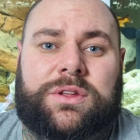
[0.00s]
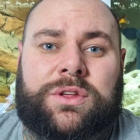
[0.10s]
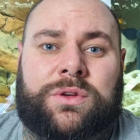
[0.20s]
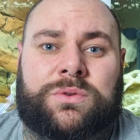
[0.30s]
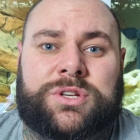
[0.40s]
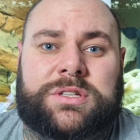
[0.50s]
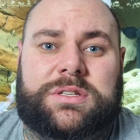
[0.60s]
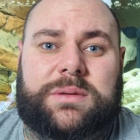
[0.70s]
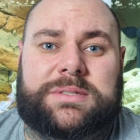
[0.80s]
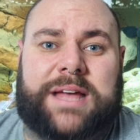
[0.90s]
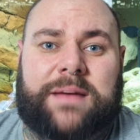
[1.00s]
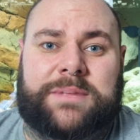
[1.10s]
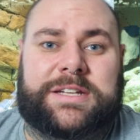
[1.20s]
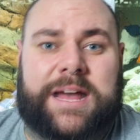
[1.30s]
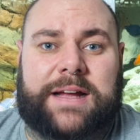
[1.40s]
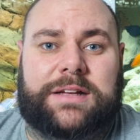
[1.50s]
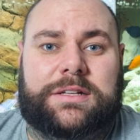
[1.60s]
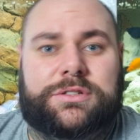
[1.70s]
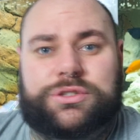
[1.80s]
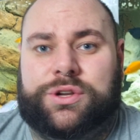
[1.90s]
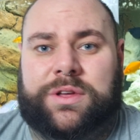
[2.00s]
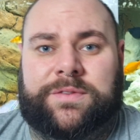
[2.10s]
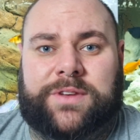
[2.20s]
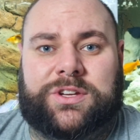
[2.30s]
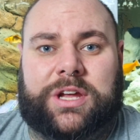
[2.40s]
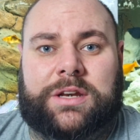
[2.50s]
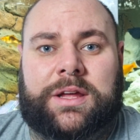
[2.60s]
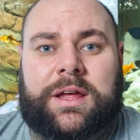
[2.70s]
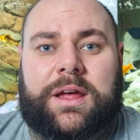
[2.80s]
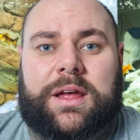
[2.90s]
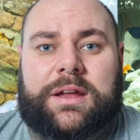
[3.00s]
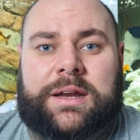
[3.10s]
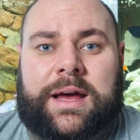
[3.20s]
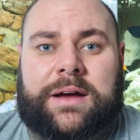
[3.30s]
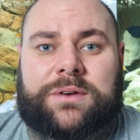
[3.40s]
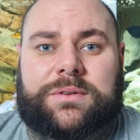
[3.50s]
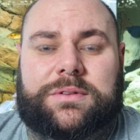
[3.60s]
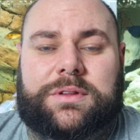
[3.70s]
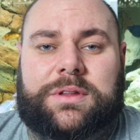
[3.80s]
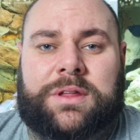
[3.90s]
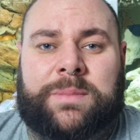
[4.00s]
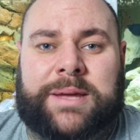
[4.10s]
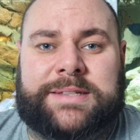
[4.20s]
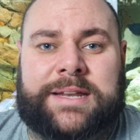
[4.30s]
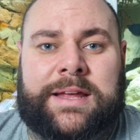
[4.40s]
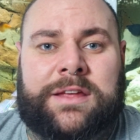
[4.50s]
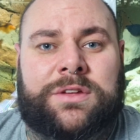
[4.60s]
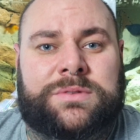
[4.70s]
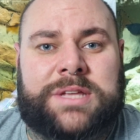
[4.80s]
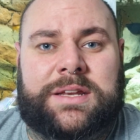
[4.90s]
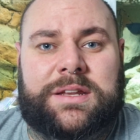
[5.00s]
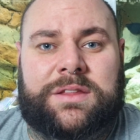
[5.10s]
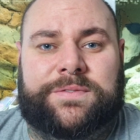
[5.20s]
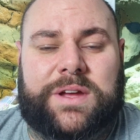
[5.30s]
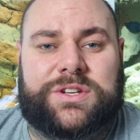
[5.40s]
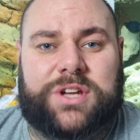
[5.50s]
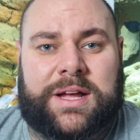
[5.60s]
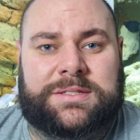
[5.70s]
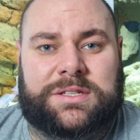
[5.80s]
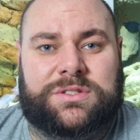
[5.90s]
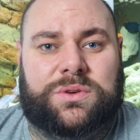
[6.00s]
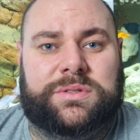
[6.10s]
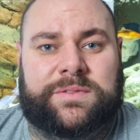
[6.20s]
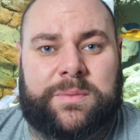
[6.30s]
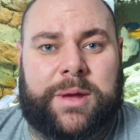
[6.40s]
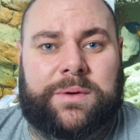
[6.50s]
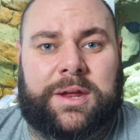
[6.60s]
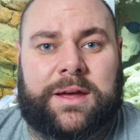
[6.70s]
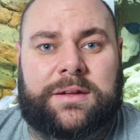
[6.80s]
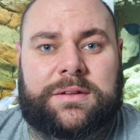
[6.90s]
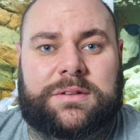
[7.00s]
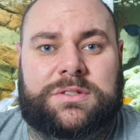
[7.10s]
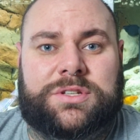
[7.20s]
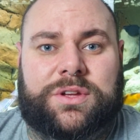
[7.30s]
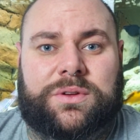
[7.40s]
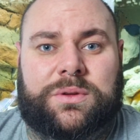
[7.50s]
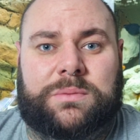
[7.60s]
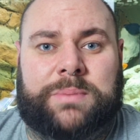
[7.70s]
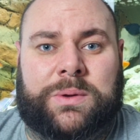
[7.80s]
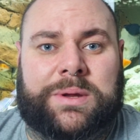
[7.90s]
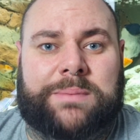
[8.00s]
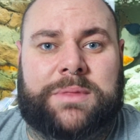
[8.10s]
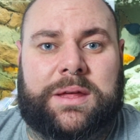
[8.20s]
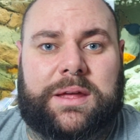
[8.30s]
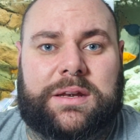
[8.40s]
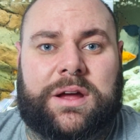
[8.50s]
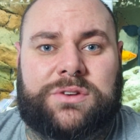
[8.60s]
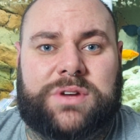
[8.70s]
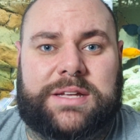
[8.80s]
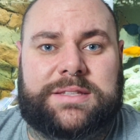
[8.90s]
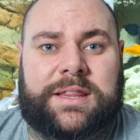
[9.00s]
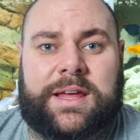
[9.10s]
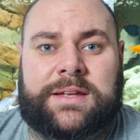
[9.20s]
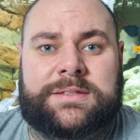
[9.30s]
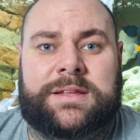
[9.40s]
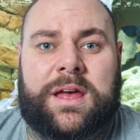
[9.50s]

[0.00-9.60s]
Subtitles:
you just set up the tank, chuck your fish in. Now, you're basically using the fish as the source of ammonia to build up the nitrates and things.